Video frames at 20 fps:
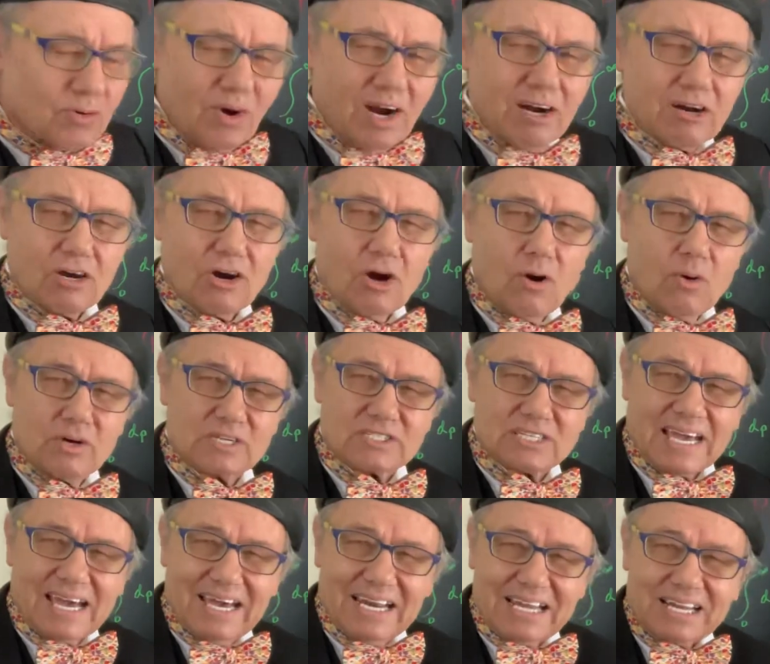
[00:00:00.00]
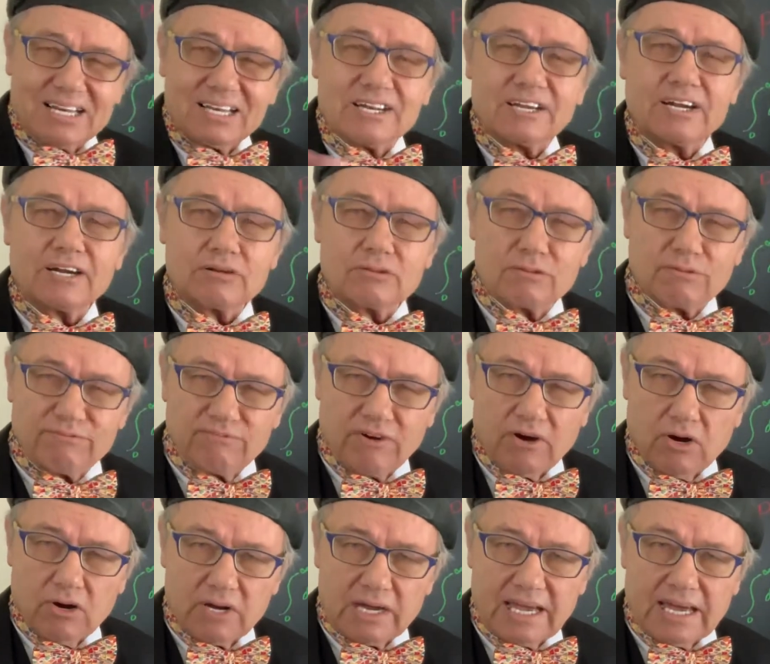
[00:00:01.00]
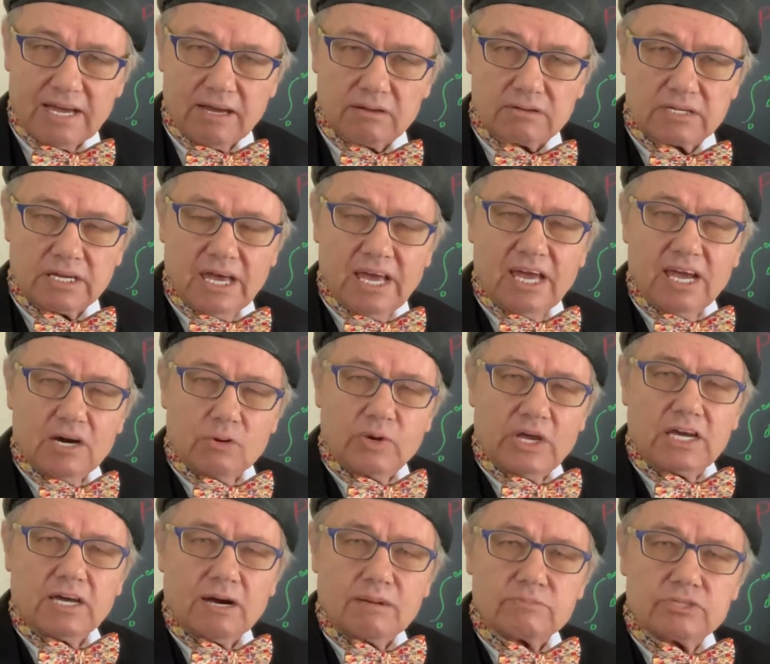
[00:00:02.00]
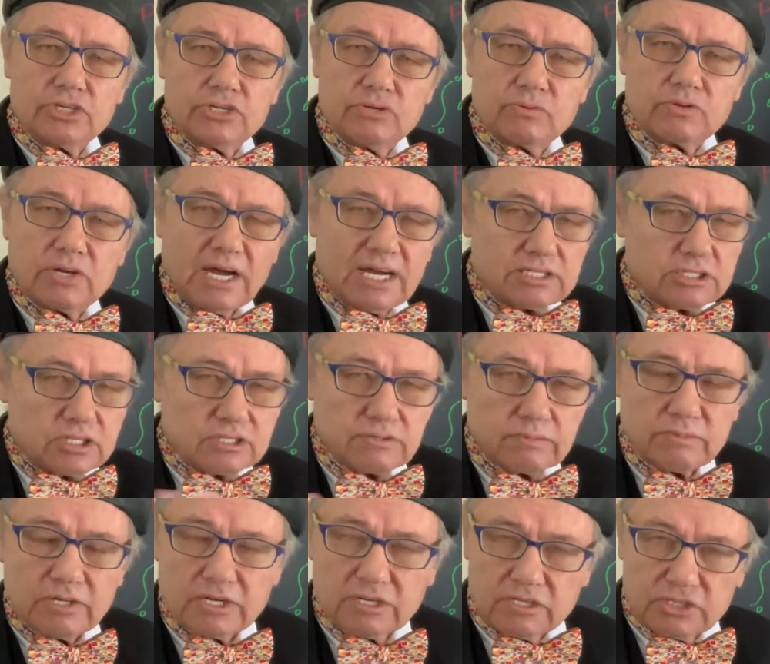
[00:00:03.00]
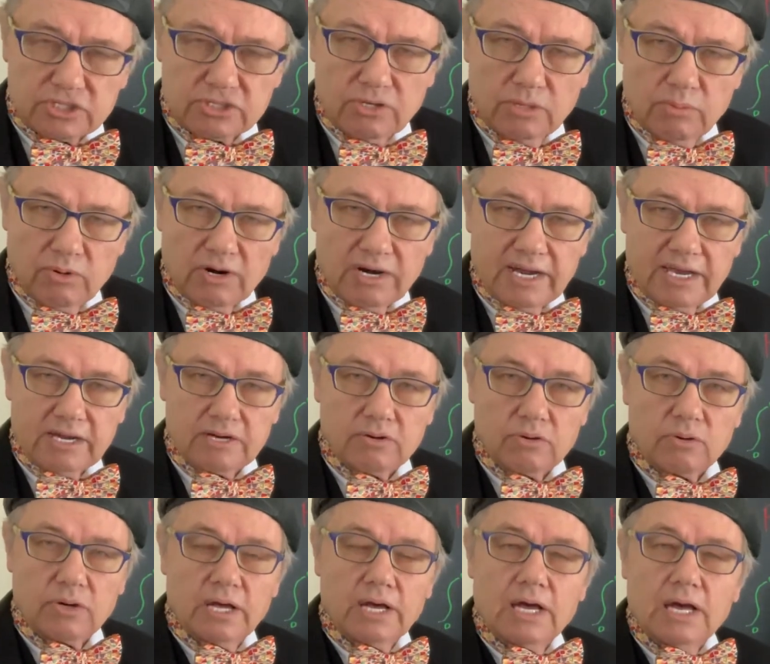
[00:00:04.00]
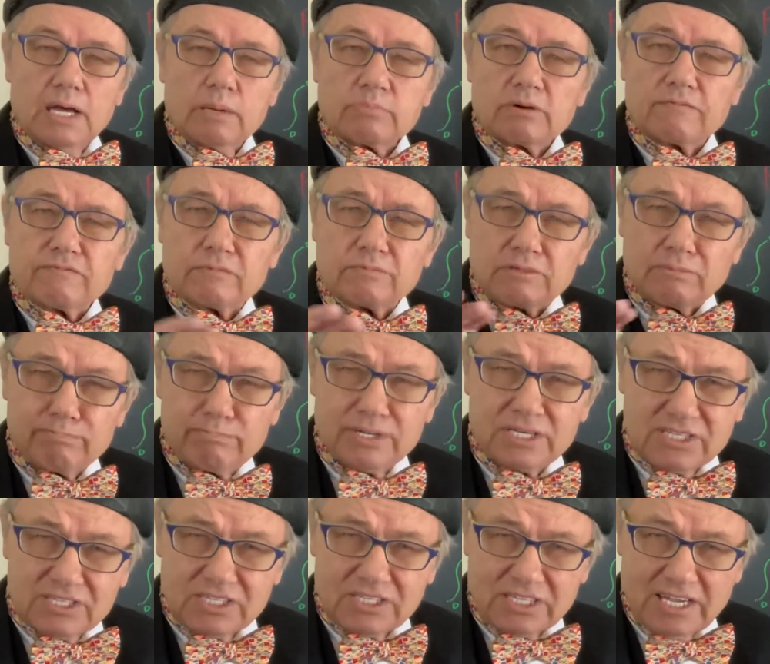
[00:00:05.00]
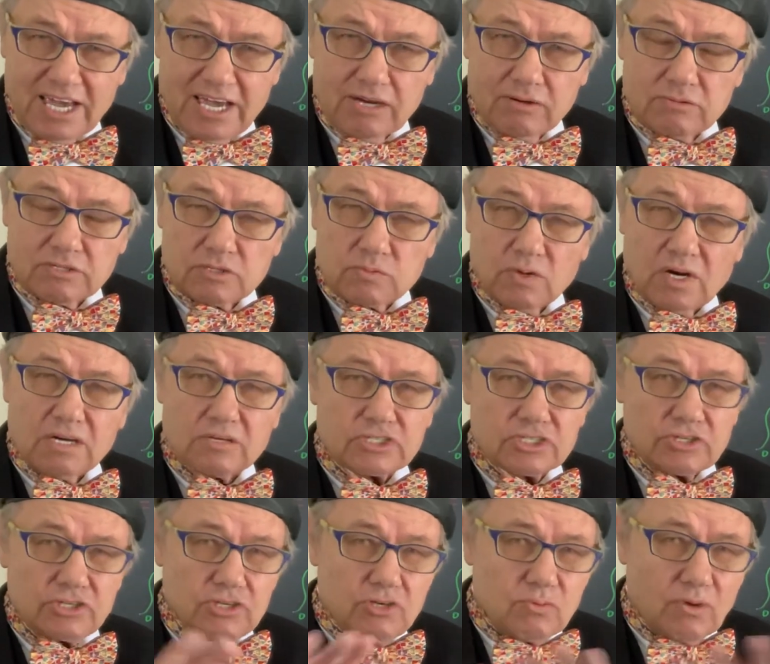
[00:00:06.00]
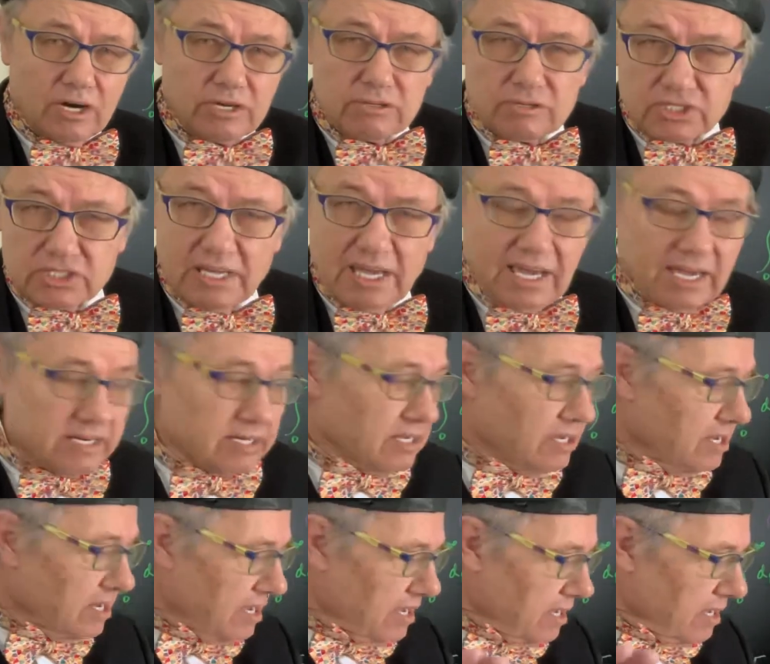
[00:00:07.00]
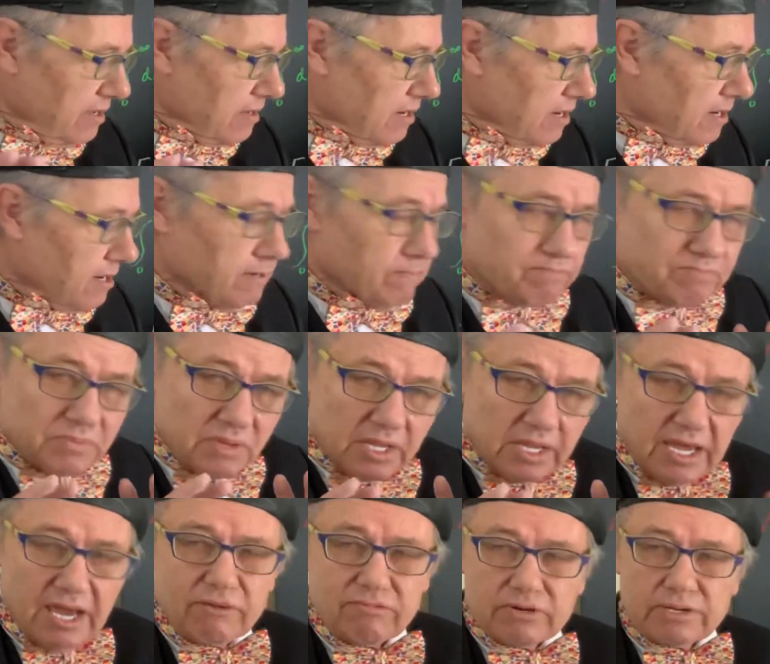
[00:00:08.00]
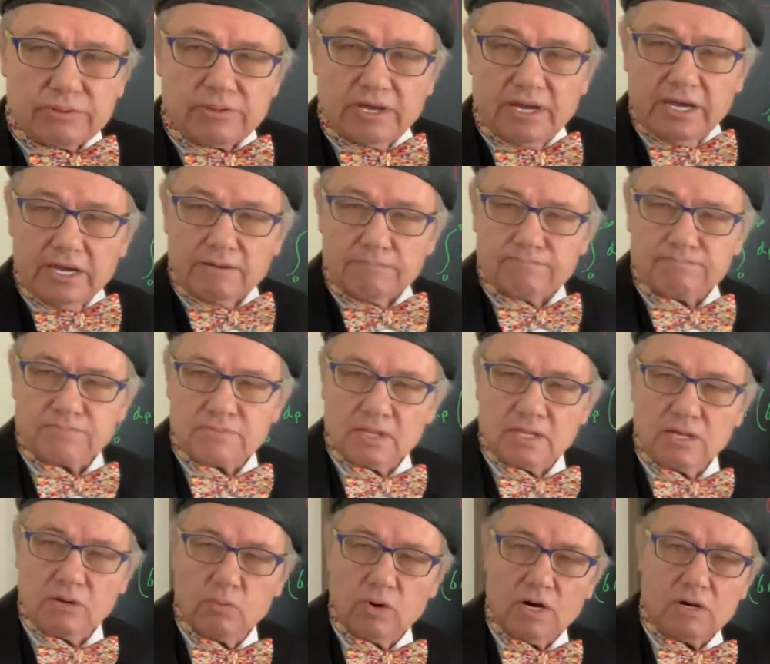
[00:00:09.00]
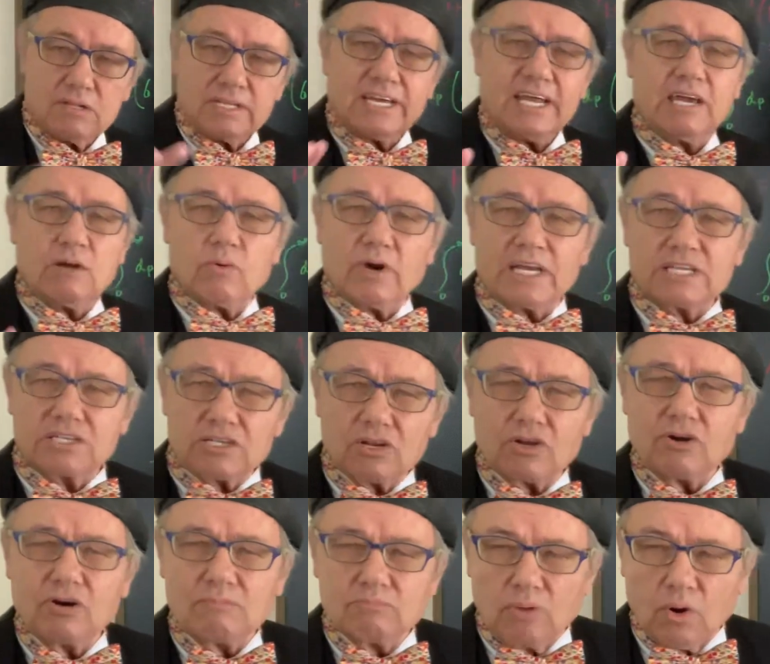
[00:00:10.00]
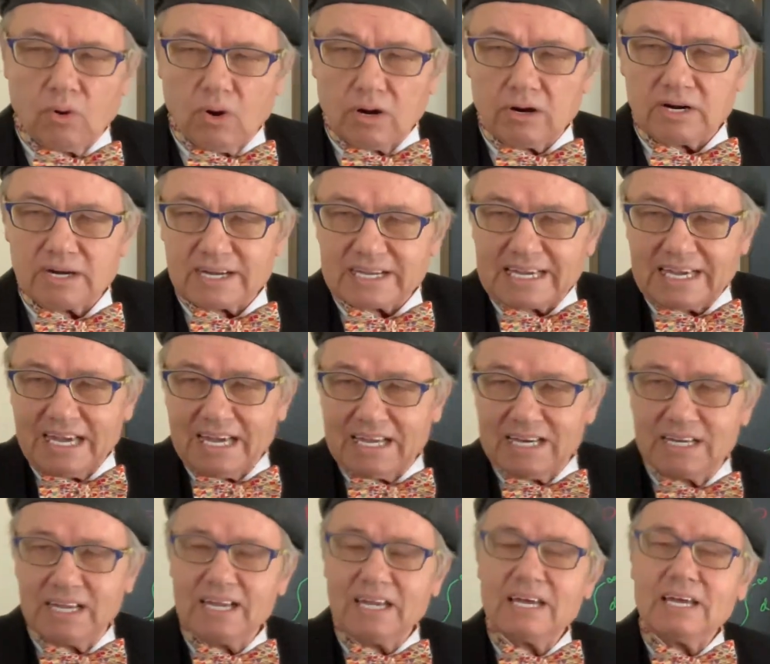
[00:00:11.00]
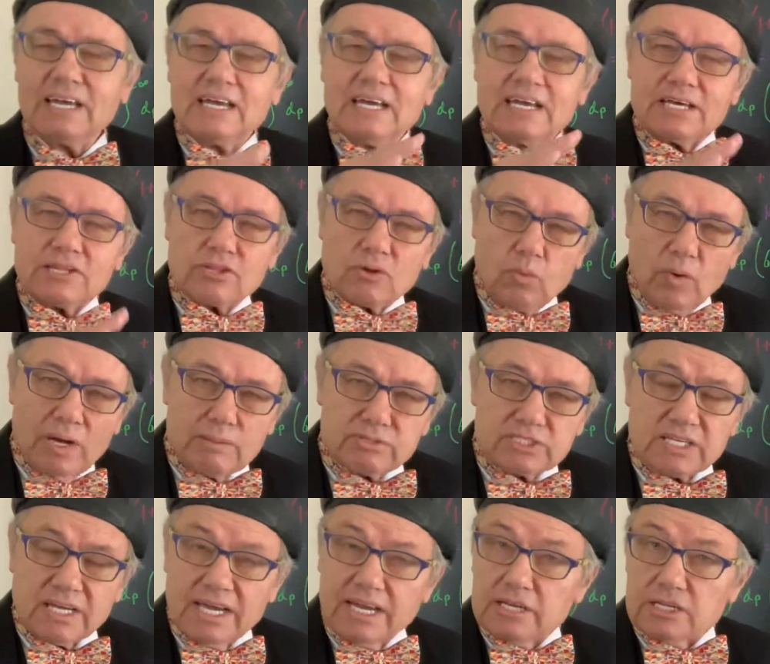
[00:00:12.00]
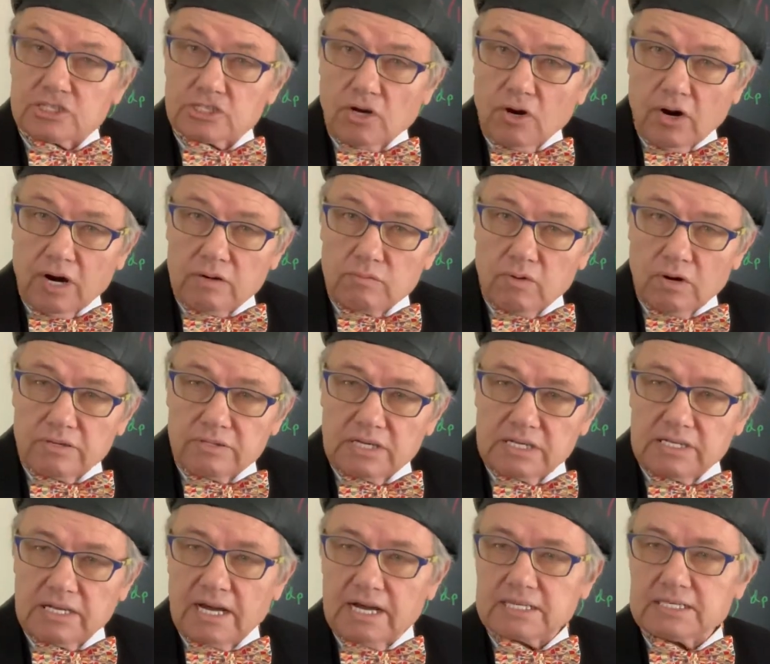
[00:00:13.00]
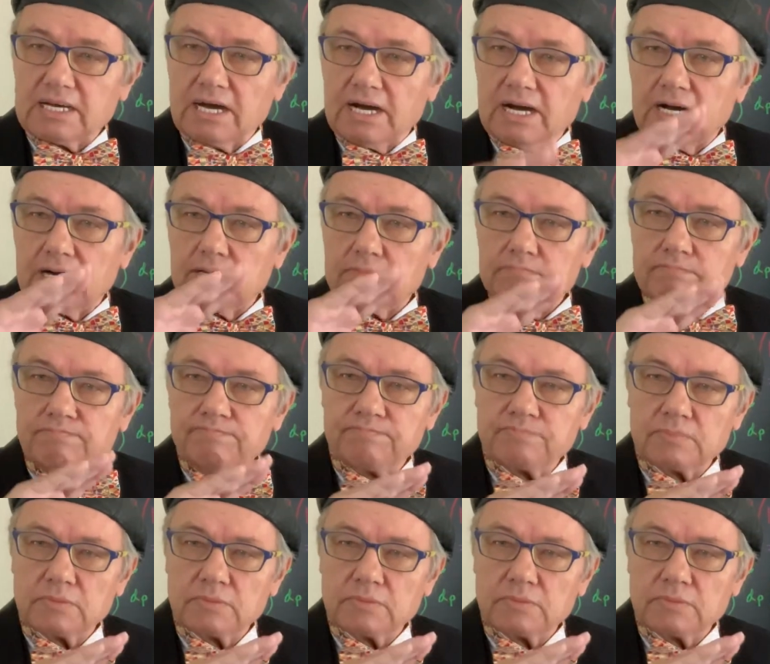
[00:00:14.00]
our goal is to kind of clear the fog out. We come to you not just from the consumer angle, but from the business angle as well, so you understand everything. Well, anyway, to learn more, again, the website is CardWorthy.com.